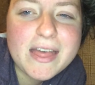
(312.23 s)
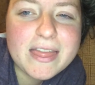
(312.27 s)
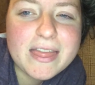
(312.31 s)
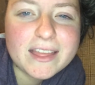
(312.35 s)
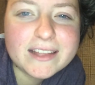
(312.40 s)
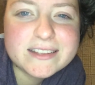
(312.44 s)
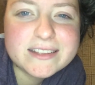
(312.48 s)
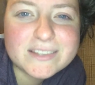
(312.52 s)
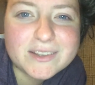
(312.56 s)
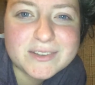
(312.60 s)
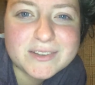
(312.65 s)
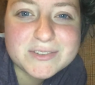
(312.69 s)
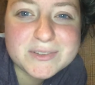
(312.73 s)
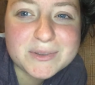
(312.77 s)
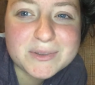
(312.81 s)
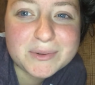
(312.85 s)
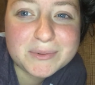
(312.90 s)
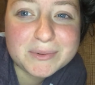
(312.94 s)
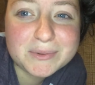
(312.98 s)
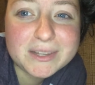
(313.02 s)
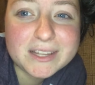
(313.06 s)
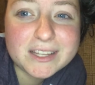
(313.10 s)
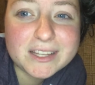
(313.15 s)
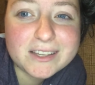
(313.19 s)
That's also a
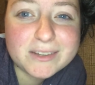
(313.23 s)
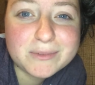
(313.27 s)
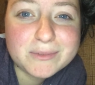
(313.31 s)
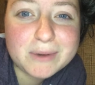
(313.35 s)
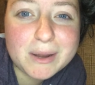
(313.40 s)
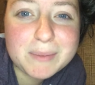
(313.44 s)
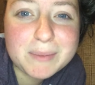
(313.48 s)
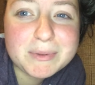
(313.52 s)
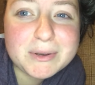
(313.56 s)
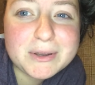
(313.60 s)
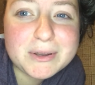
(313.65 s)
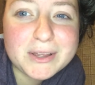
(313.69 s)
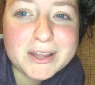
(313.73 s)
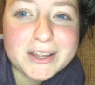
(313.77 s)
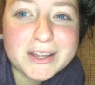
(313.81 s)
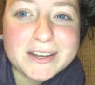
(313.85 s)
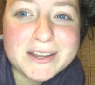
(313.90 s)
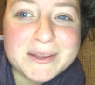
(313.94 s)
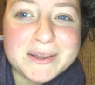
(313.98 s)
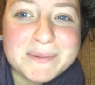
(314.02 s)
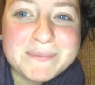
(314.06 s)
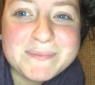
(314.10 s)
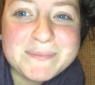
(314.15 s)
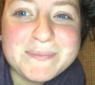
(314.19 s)
really good Robin
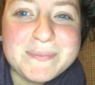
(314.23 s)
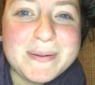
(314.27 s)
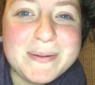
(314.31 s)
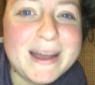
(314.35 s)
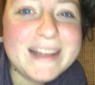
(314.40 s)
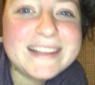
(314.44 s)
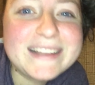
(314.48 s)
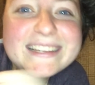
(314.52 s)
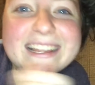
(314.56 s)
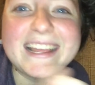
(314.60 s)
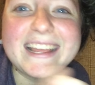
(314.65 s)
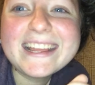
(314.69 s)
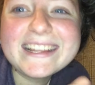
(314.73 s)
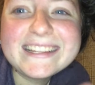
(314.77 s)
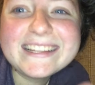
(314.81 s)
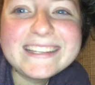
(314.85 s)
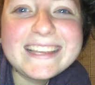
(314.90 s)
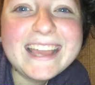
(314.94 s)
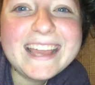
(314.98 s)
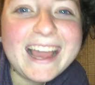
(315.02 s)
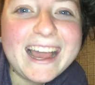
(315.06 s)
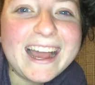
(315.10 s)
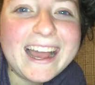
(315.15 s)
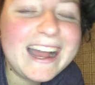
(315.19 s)
Hood. But
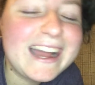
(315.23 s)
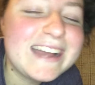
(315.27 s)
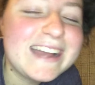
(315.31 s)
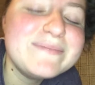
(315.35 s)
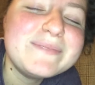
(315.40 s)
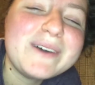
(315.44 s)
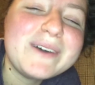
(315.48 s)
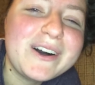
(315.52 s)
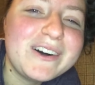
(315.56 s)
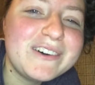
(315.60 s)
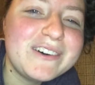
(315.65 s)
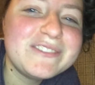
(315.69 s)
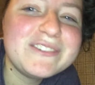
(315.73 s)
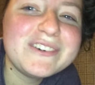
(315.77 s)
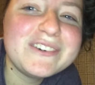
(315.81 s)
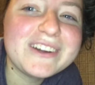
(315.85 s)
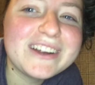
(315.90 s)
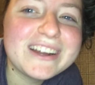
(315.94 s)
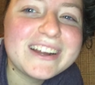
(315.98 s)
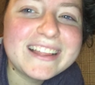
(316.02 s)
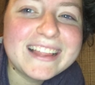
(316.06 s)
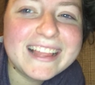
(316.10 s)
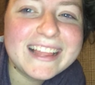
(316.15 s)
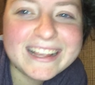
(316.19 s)
yeah, I'm all
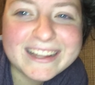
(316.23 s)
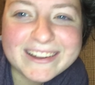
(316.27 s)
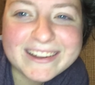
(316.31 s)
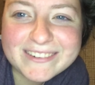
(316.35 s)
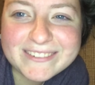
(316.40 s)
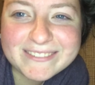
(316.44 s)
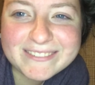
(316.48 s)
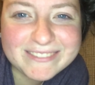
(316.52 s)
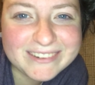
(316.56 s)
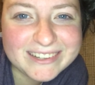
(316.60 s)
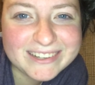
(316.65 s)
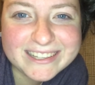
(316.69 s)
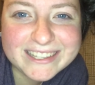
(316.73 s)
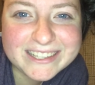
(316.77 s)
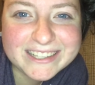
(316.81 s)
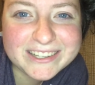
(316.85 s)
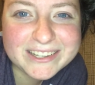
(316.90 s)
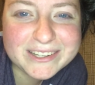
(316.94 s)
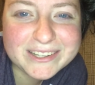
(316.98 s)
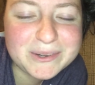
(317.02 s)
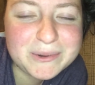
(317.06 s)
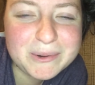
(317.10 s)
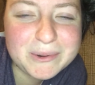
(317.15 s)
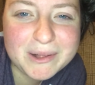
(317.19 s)
for like really
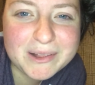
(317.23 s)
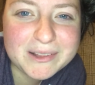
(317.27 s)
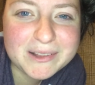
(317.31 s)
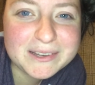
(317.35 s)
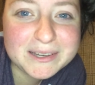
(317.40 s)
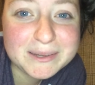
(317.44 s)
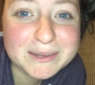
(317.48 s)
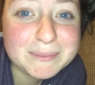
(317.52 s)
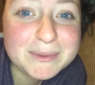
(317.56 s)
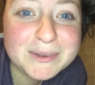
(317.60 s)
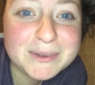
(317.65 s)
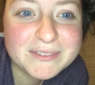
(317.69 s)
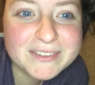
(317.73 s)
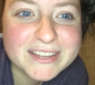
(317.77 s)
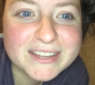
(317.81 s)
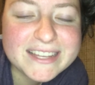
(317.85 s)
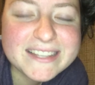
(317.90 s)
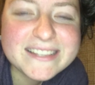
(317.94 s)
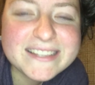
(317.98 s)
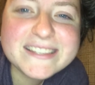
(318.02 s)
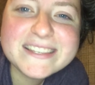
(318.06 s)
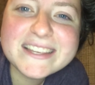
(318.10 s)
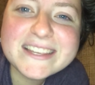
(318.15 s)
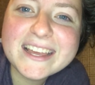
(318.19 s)
good quality
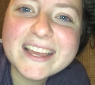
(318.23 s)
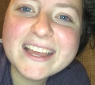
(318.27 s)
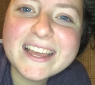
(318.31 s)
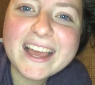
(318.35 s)
movies.